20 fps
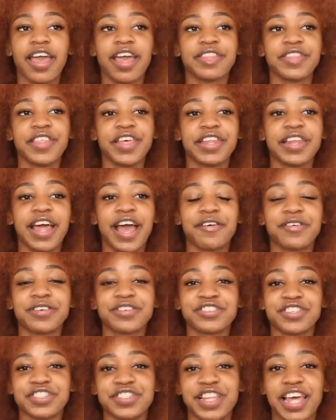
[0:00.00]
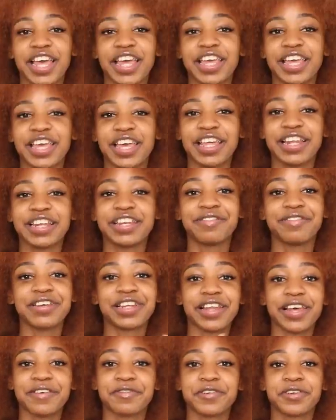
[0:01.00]
and then I was just like
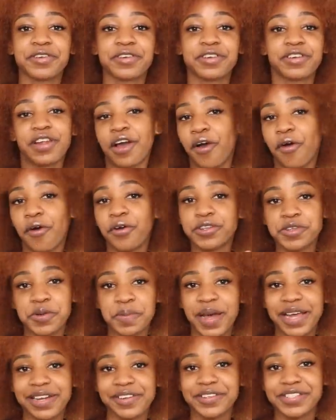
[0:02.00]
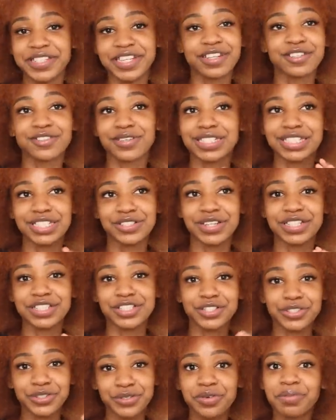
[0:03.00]
living life on autopilot in twenty
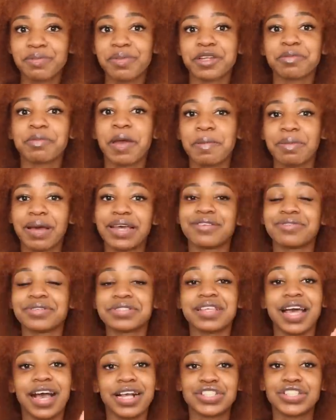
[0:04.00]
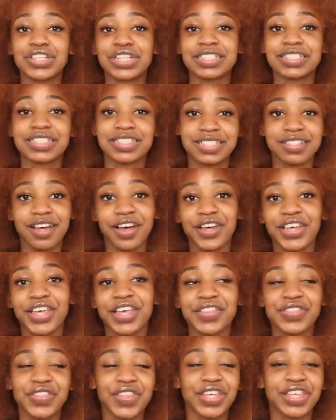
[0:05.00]
twenty-two, but my mind was actually
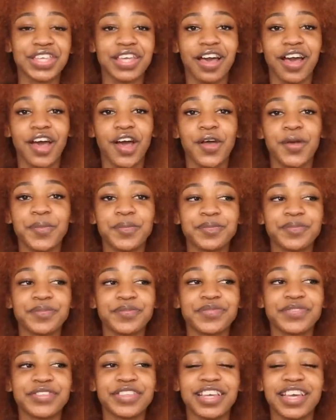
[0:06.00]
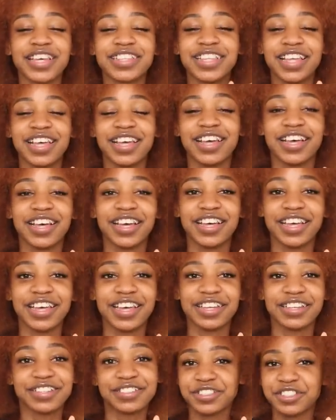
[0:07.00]
stuck in the year the,
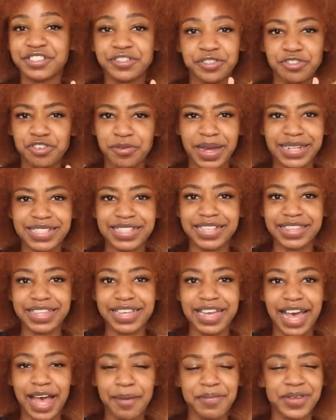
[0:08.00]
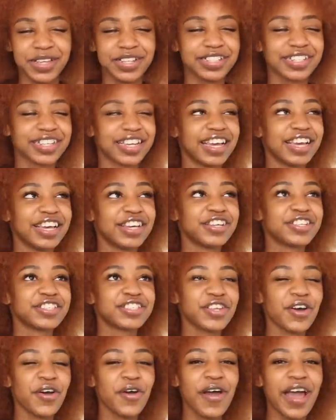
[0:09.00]
you know, traumatic thing happened.
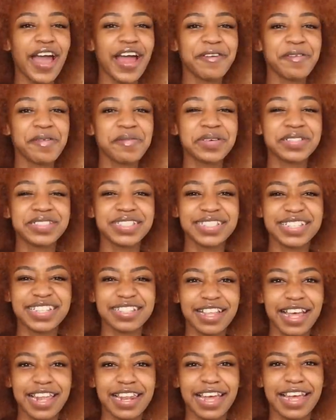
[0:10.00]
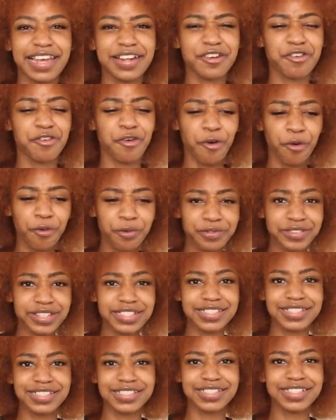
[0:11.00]
So I remember sitting there like, no,
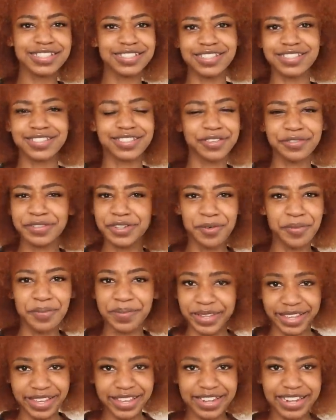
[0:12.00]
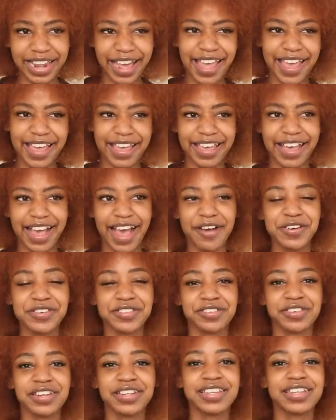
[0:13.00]
this this is the real me. Like I
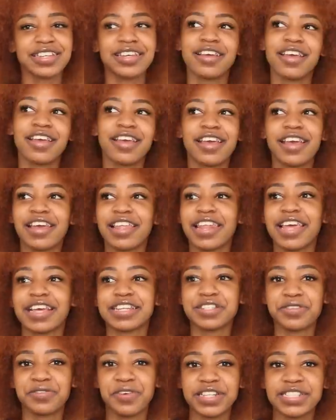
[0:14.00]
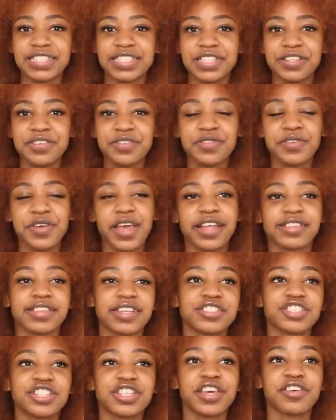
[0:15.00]
was already like defensive, and
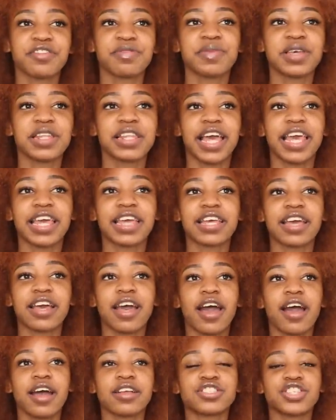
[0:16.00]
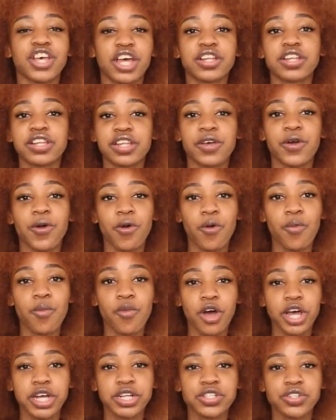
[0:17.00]
then she gave me like journaling
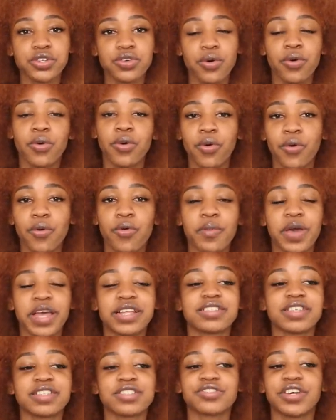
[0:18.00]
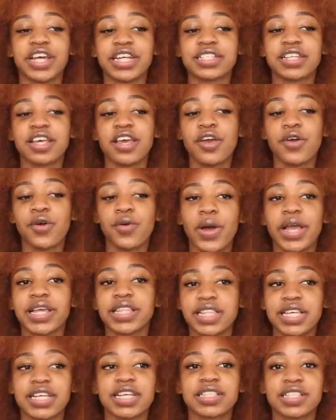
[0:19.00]
homework to go home and just write who
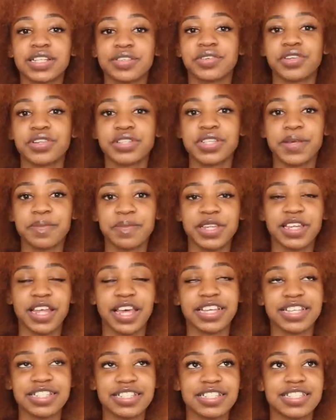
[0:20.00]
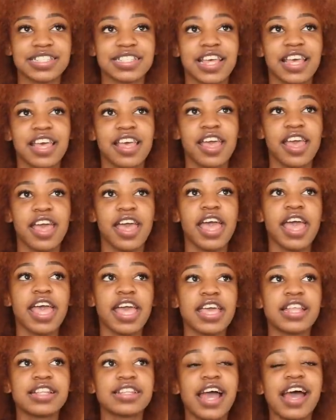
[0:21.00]
I think the real Temina is.
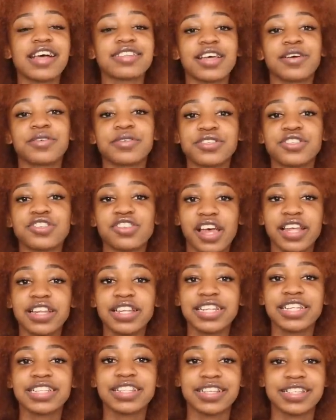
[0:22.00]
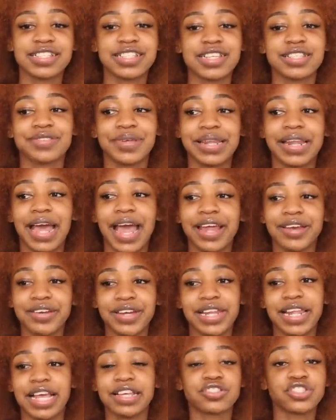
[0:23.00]
And as I was journaling, this is when I
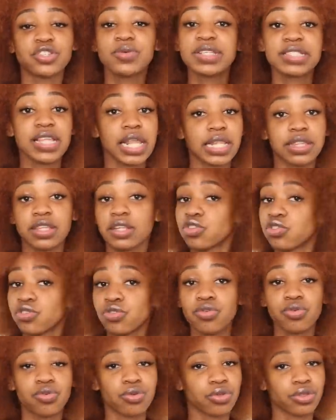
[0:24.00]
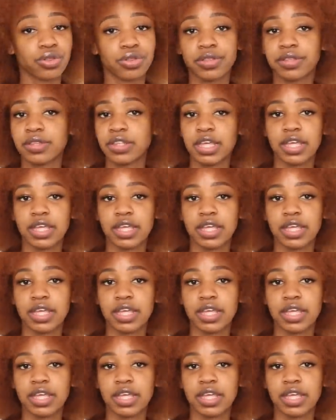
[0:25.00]
realized she was telling the truth.